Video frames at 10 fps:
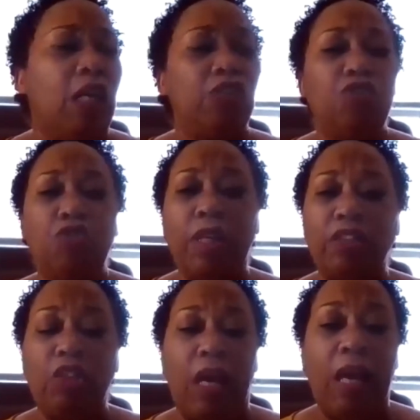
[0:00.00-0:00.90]

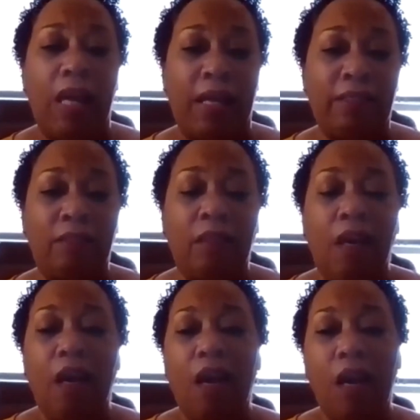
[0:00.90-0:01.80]
such as
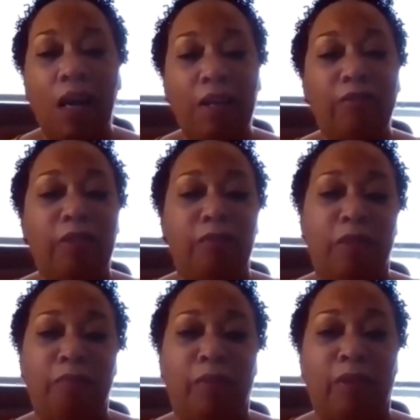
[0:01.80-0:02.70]
I
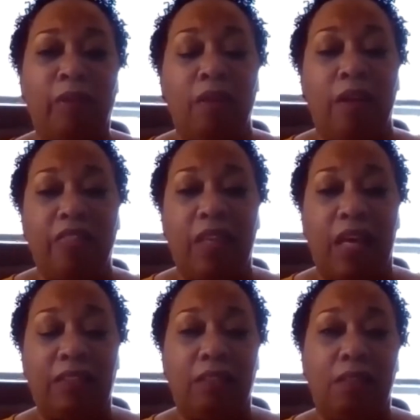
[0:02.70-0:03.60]
remember
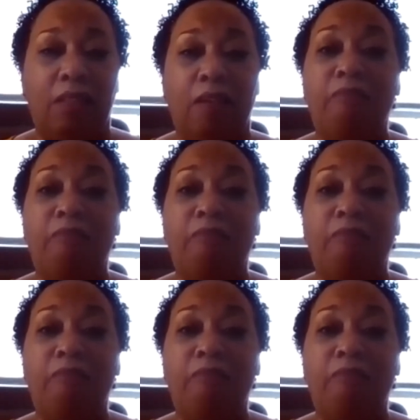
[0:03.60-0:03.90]
that uh,